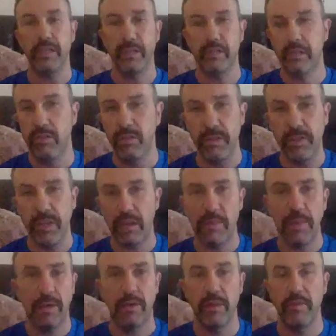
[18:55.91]
a
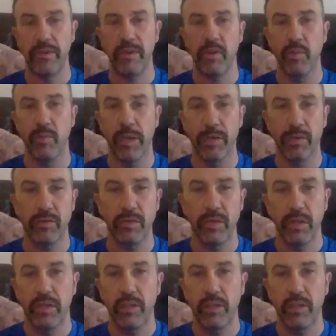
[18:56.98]
Paralympic gold medal.